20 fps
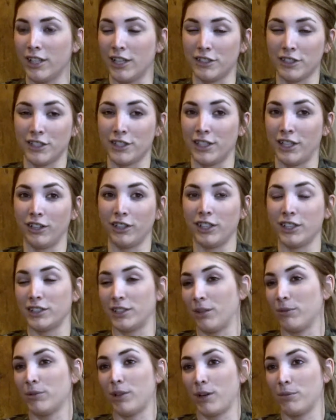Necessarily,
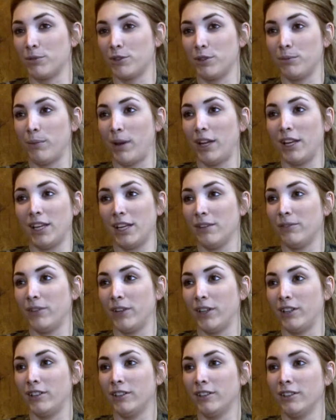sometimes you may
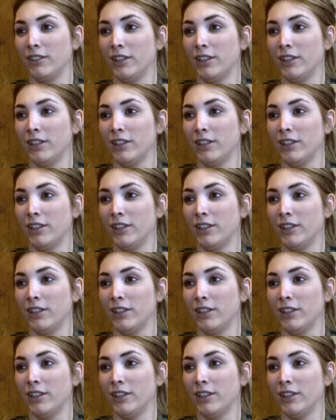even